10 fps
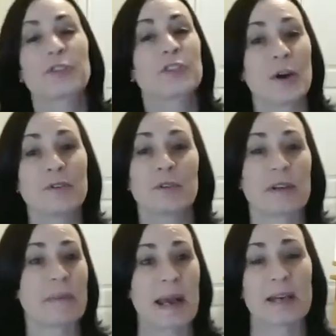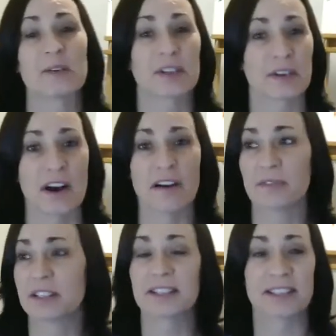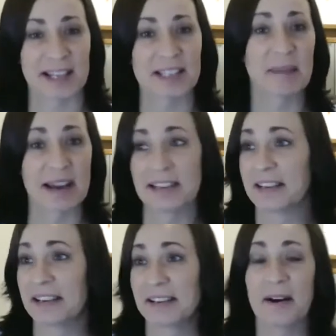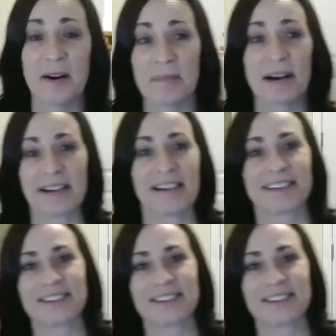so doing panels on conferences. That's my idea. Oh my gosh.